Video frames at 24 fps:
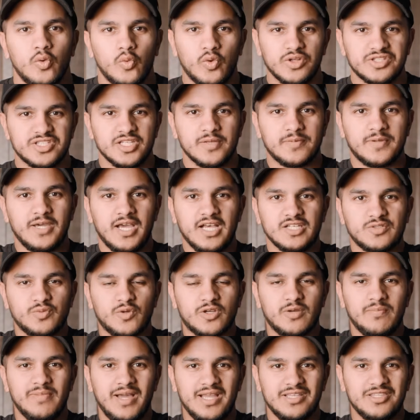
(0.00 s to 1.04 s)
What's up guys,
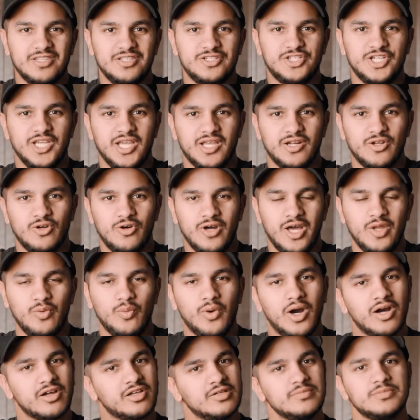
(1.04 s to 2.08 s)
welcome back to the channel and
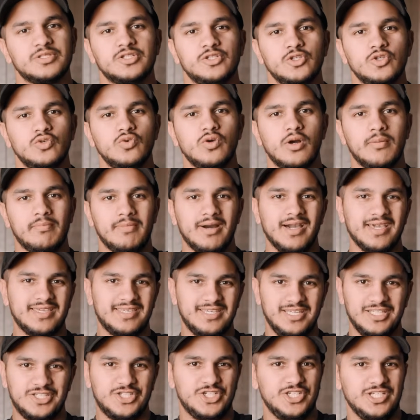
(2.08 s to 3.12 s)
welcome to my
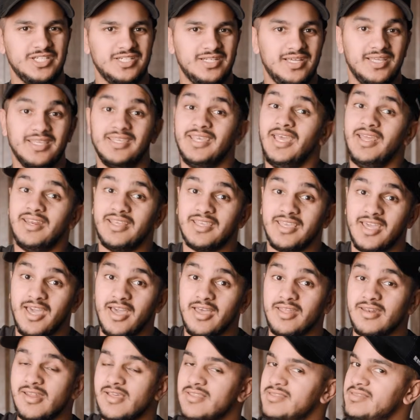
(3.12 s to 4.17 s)
kitchen yet
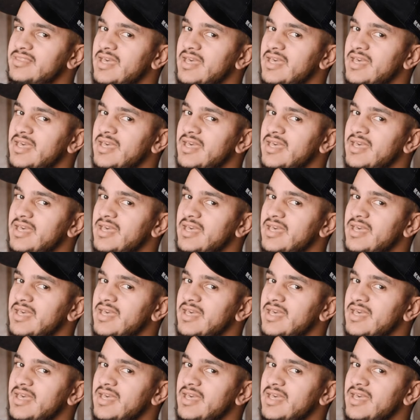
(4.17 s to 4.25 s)
again.